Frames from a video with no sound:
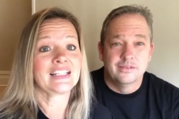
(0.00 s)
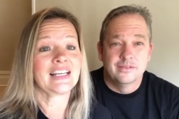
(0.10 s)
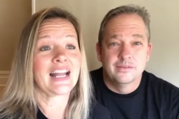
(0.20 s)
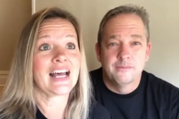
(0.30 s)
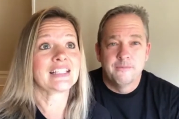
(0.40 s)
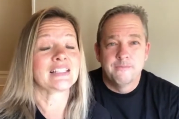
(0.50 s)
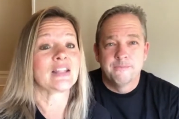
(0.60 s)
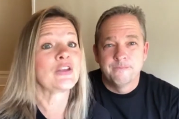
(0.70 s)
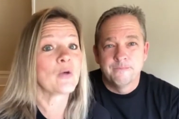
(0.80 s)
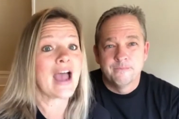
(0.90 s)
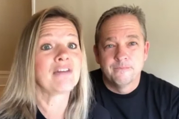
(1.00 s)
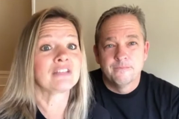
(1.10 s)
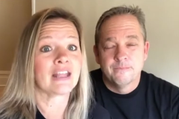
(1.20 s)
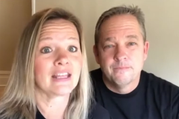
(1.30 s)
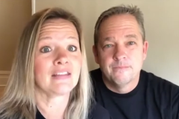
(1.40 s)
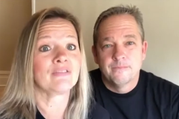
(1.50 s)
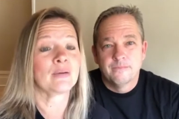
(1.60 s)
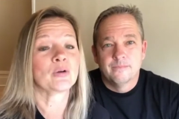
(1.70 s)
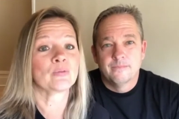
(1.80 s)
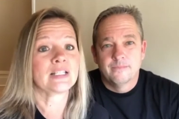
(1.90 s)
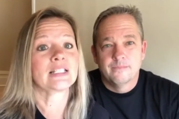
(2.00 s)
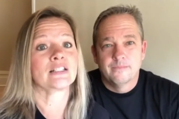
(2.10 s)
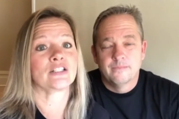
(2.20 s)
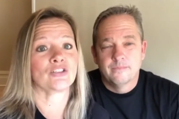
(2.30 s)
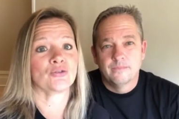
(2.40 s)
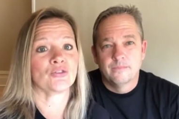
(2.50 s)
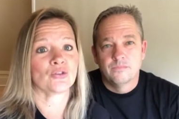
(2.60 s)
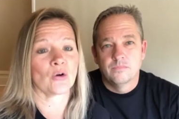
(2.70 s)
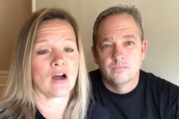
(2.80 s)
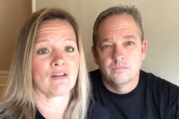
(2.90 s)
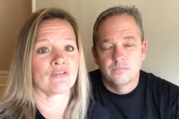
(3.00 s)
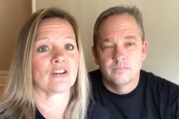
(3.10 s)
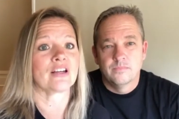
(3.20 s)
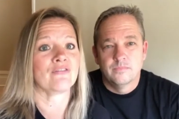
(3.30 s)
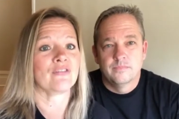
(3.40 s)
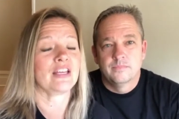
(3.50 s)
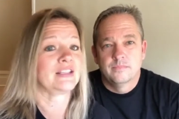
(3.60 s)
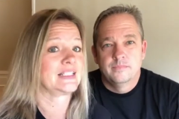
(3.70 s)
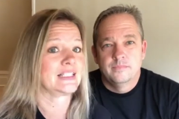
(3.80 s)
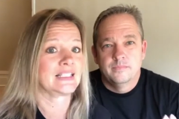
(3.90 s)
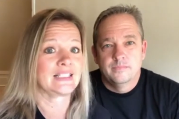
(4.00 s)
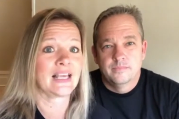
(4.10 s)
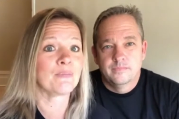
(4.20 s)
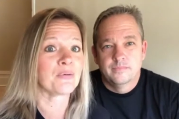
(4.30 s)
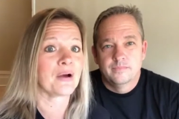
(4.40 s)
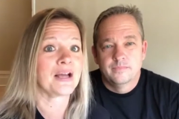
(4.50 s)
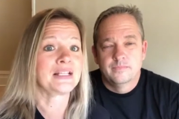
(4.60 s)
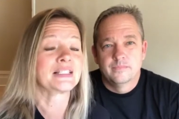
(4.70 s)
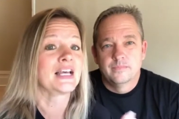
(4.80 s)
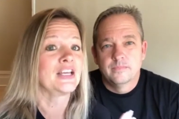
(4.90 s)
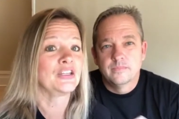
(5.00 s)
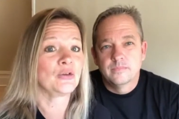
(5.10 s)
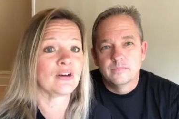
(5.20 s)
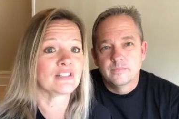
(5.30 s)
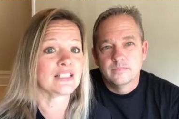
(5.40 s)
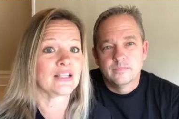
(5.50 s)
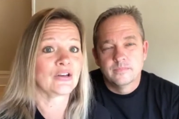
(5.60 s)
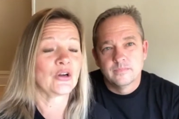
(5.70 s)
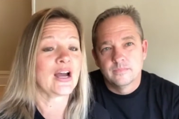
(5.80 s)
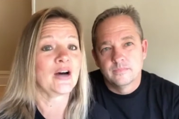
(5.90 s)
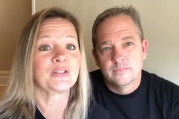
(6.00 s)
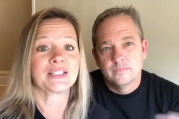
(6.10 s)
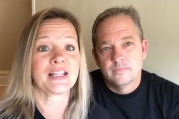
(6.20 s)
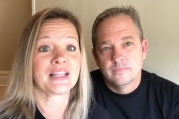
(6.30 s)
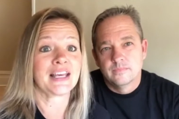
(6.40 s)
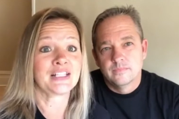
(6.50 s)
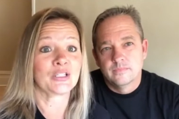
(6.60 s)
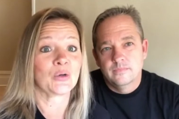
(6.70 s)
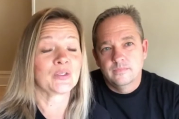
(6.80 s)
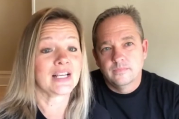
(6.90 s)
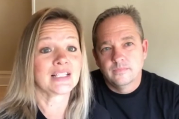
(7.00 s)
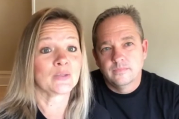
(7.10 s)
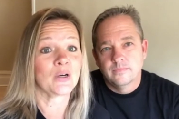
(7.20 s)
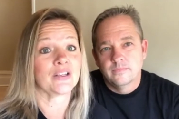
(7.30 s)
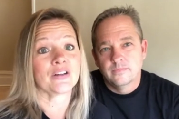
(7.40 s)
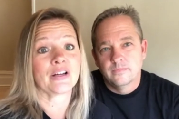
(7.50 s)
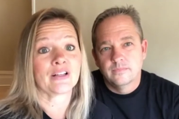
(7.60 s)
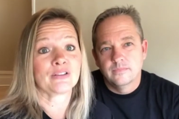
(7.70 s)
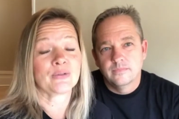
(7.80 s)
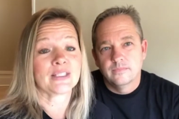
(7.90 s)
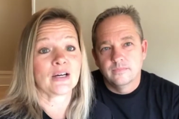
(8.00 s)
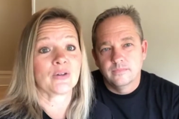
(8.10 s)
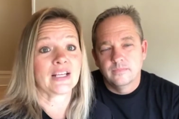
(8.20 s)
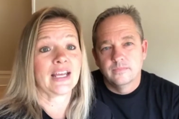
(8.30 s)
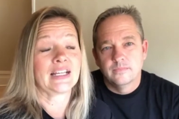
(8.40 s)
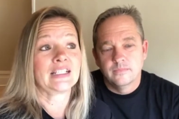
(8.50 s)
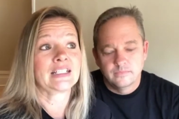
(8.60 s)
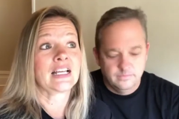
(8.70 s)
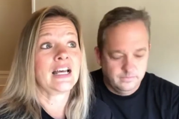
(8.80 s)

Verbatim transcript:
Speaker 1: it has, but you have to give them a reason to choose your offer. If it's the same price, you have to sell your house and they don't, guess what, you're gonna lose out. And